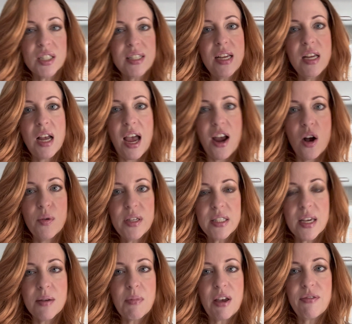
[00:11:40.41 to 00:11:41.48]
See, I always
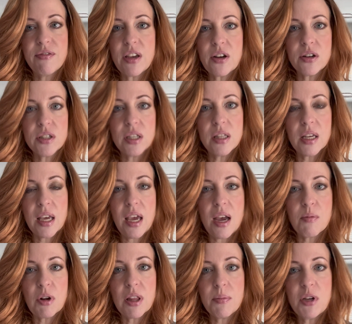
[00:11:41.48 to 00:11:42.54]
get my fingers in the
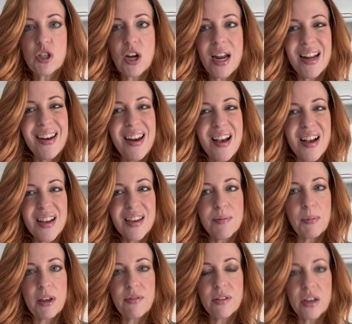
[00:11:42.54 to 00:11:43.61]
camera. Let me try to not get
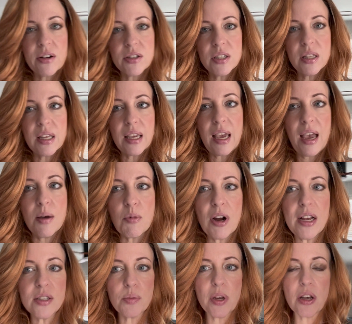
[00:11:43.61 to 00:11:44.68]
my fingers in the camera
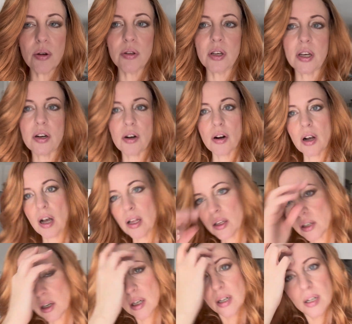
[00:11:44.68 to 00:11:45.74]
as we go look at her color.